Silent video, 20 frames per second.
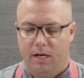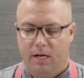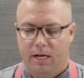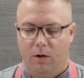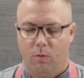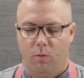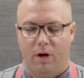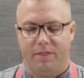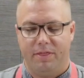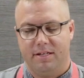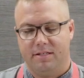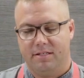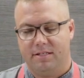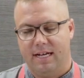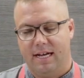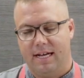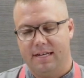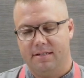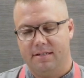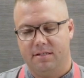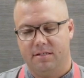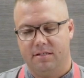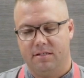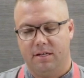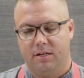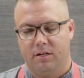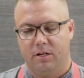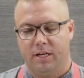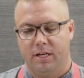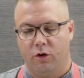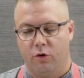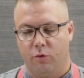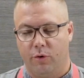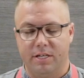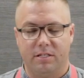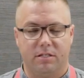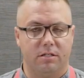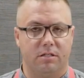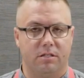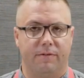And what this does is it
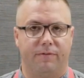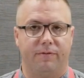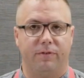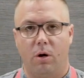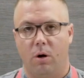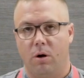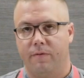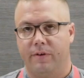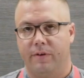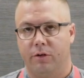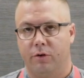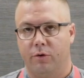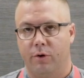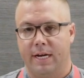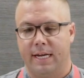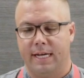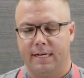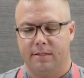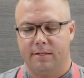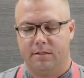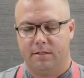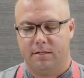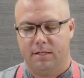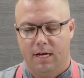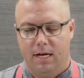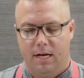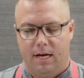increases the flow of ingredients,